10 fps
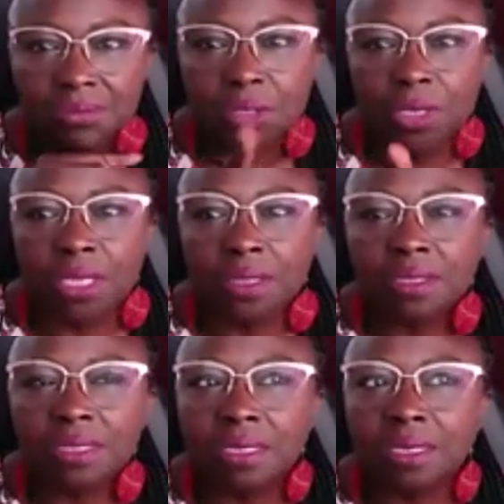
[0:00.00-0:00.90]

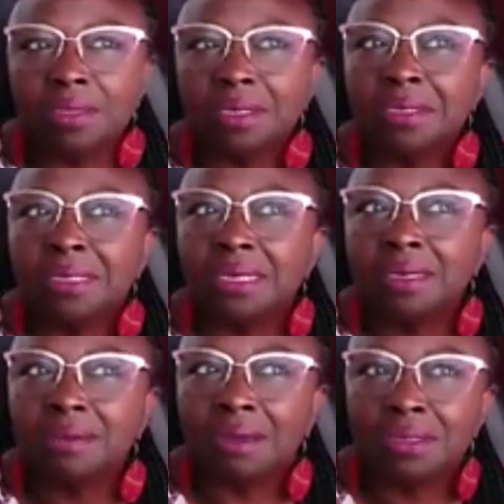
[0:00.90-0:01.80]
the
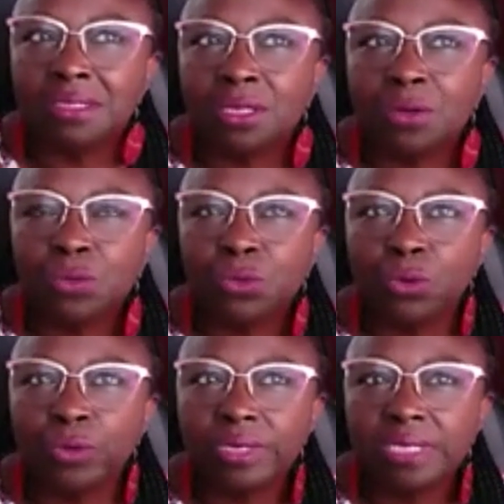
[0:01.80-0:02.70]
key also,
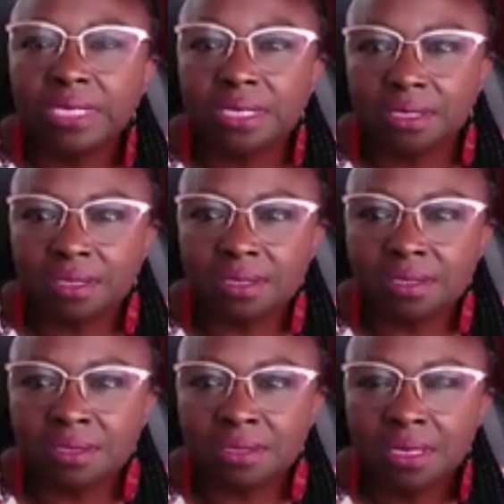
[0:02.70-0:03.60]
Gloria,
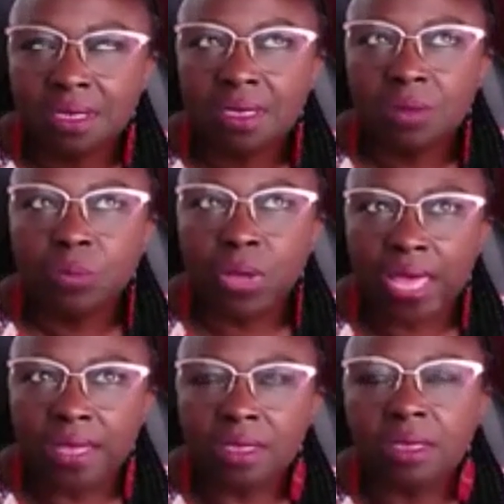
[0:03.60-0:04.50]
is
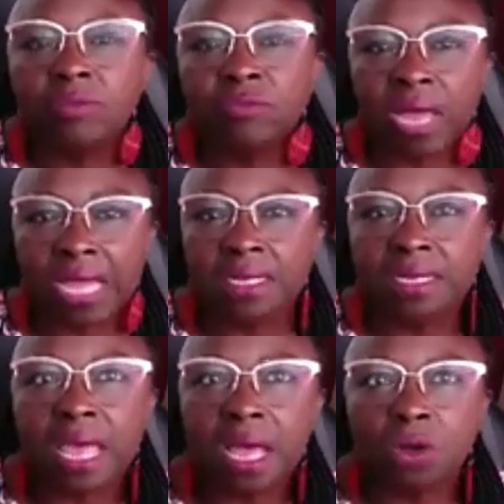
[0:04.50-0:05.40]

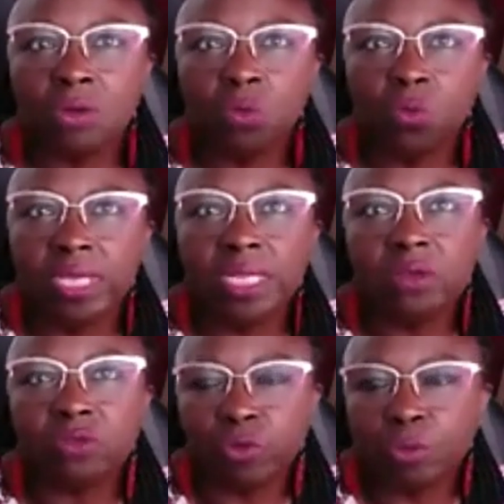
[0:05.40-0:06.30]
finding out when
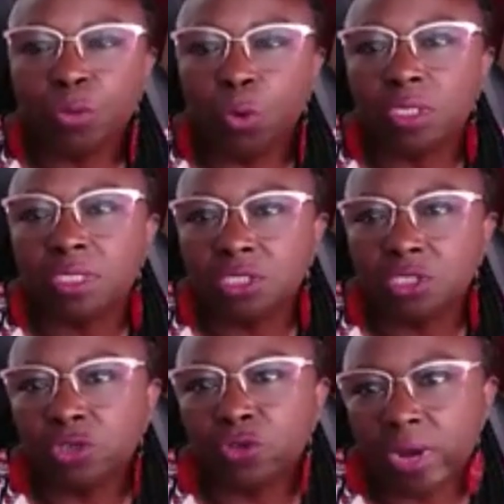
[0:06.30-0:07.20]
it reports to
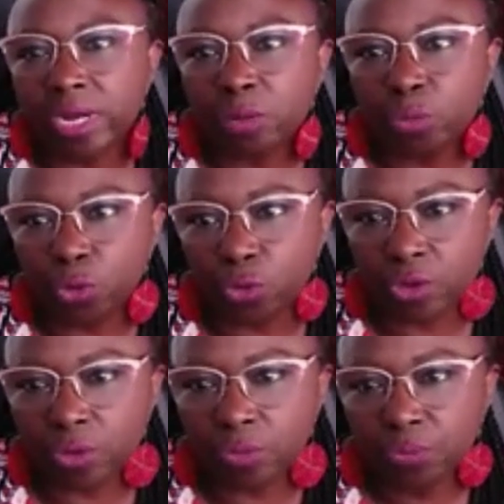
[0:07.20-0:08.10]
the credit bureau.